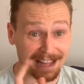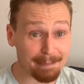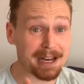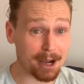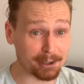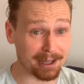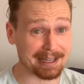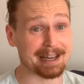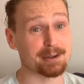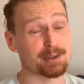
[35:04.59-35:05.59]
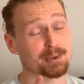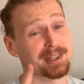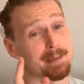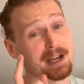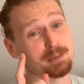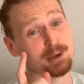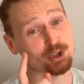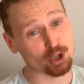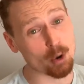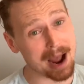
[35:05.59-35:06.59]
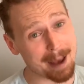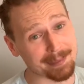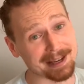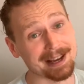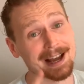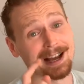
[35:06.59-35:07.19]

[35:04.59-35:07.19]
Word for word: Let me know how you like it, Jesus. That makes me so happy.